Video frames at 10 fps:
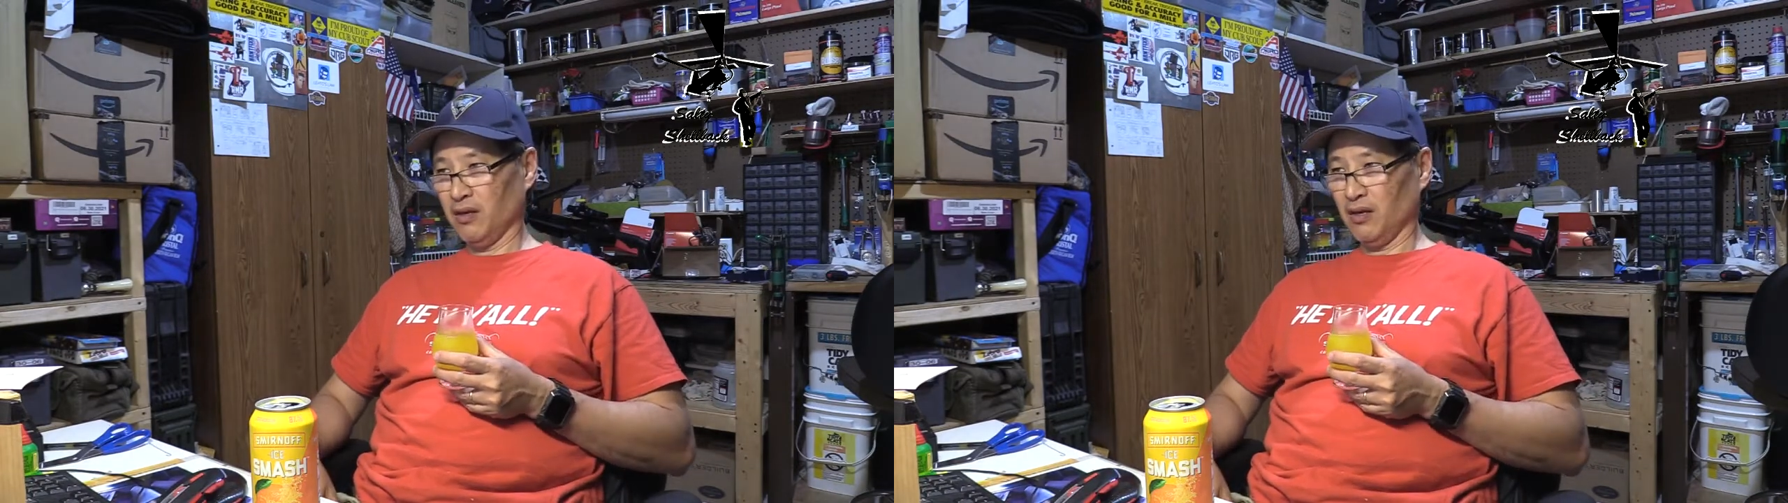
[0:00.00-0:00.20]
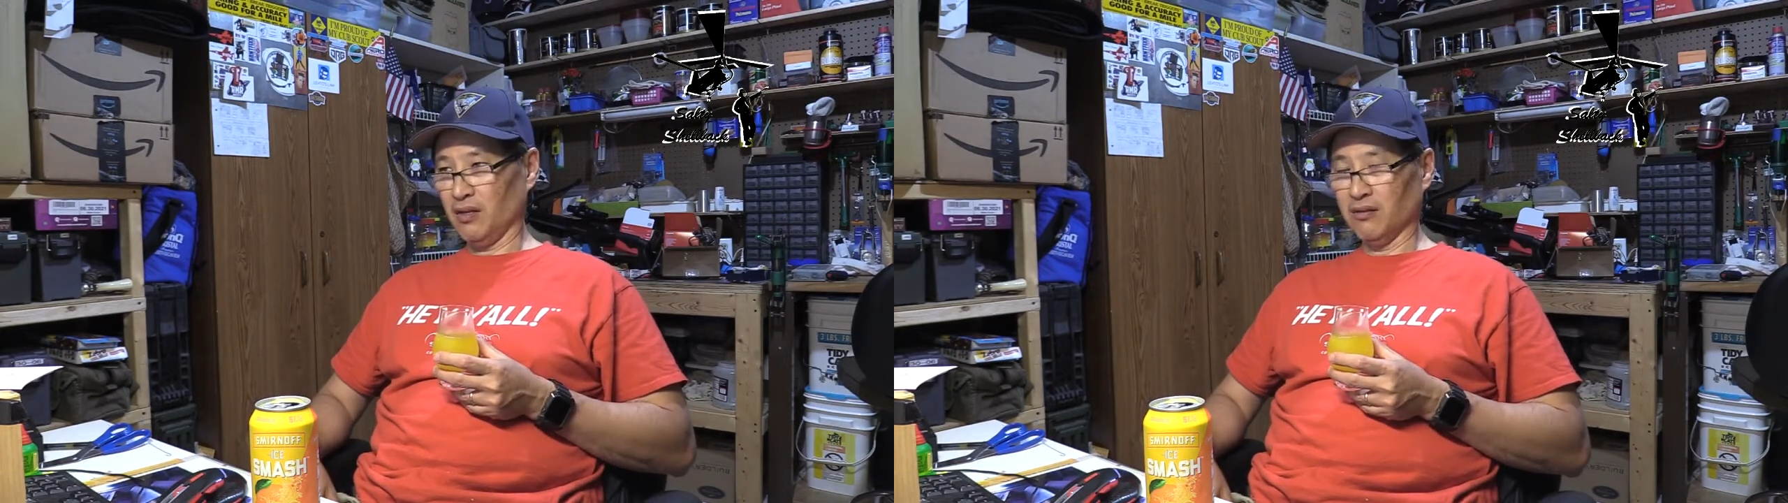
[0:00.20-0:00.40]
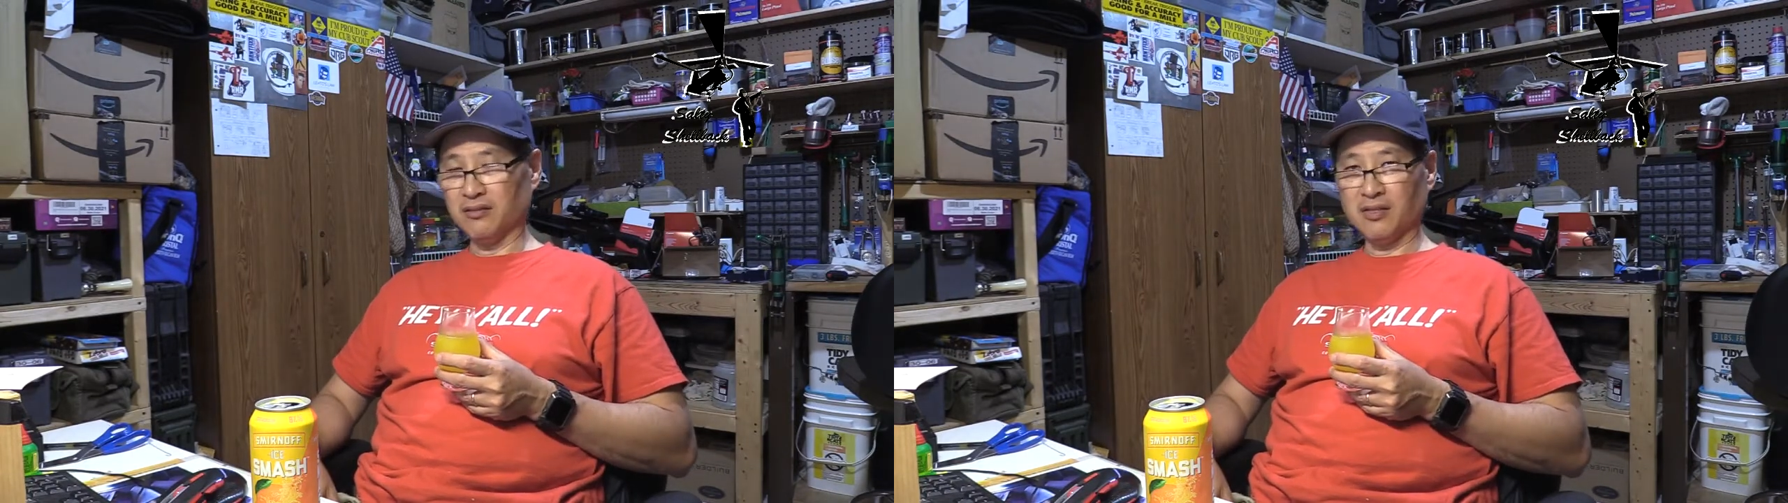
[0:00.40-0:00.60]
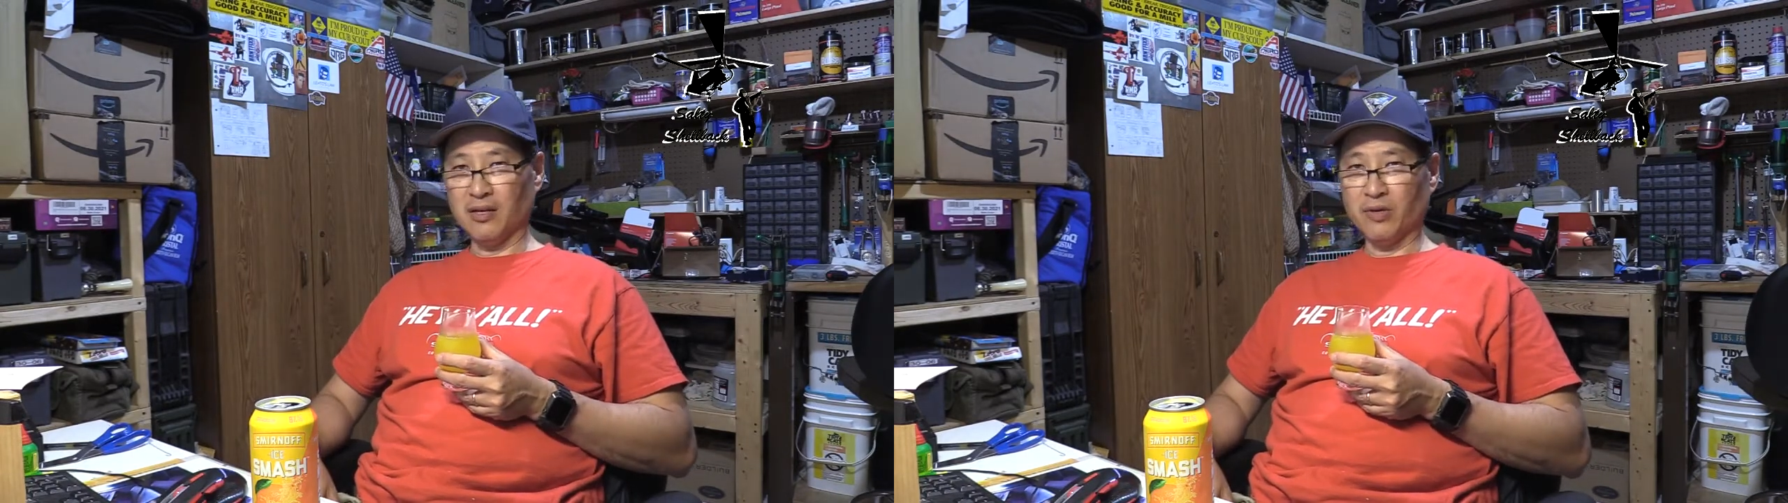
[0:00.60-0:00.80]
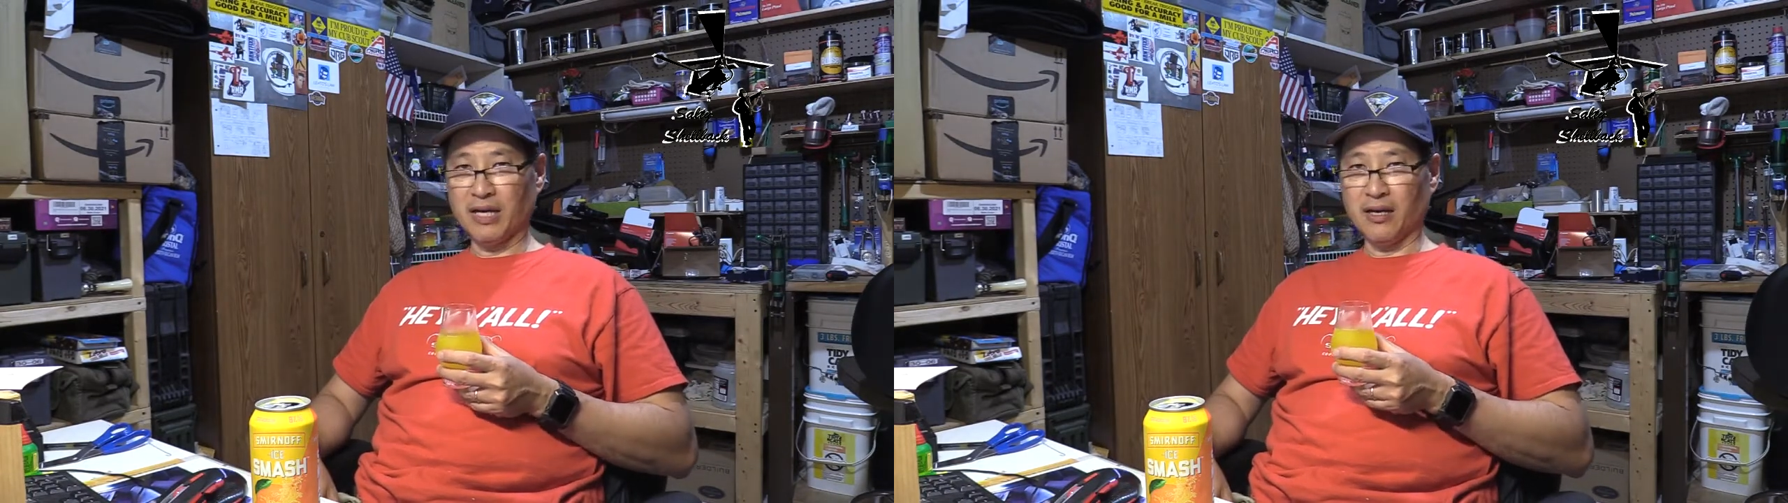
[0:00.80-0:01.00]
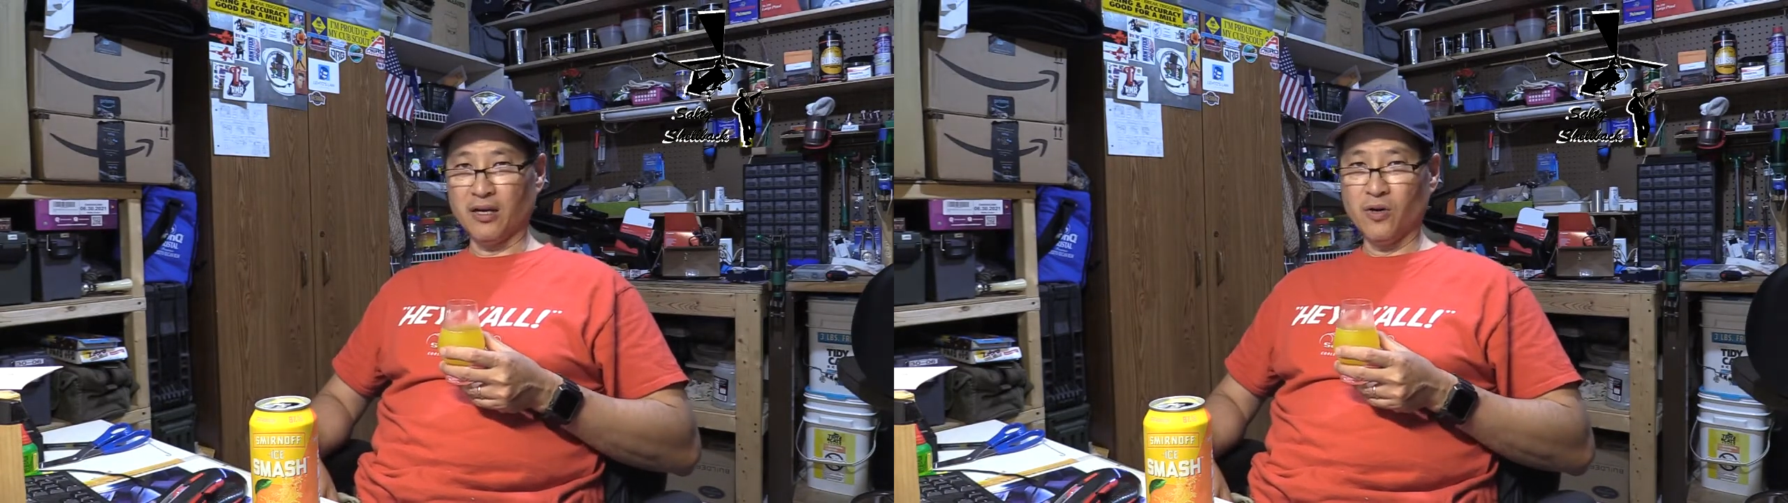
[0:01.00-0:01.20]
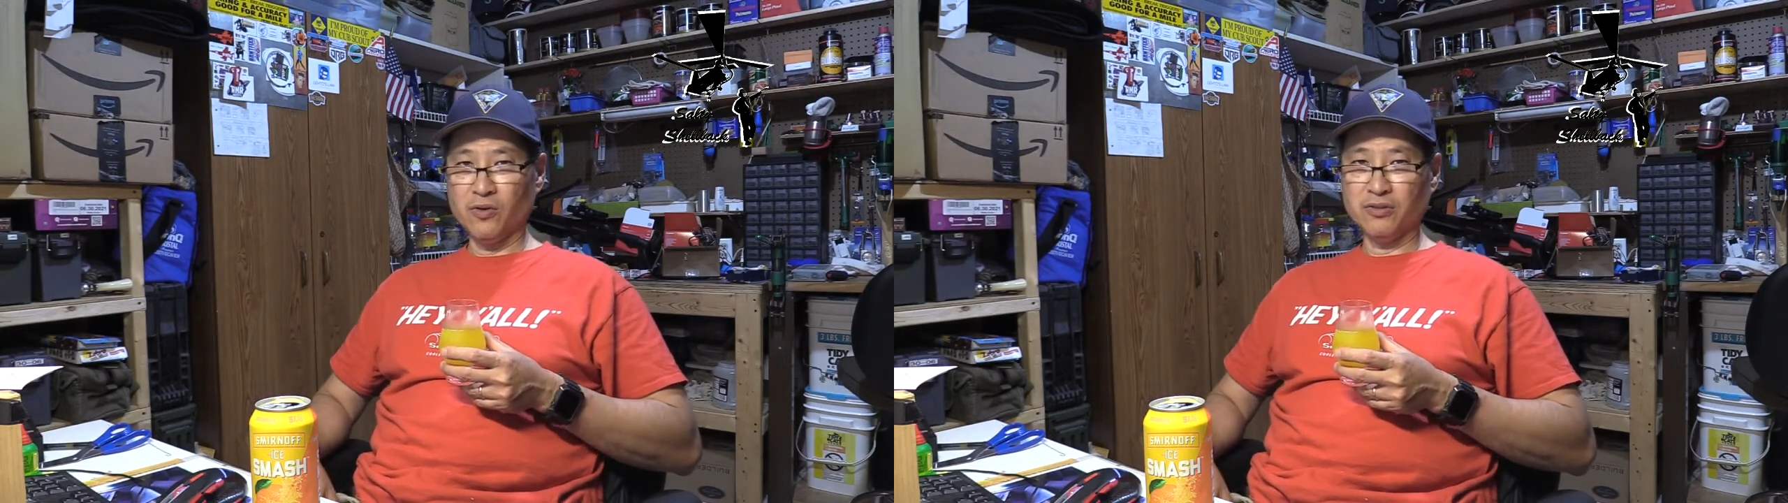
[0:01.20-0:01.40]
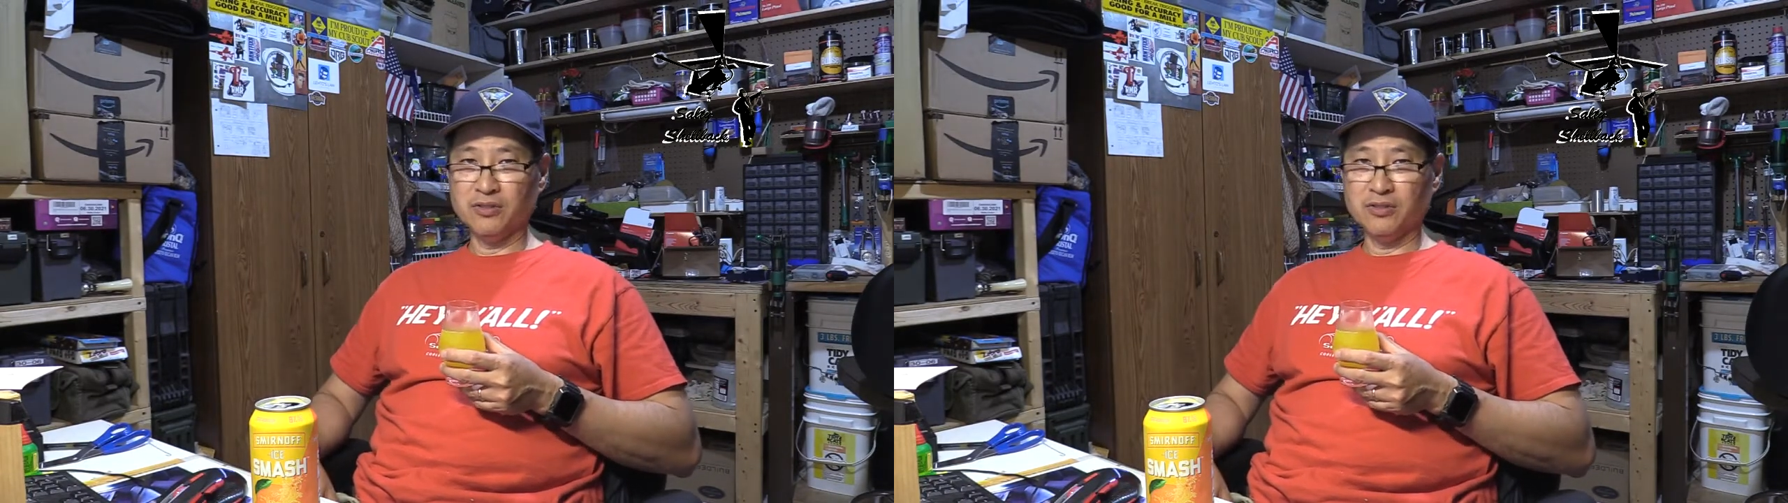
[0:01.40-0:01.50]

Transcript: and they'll say, what kind of Coke?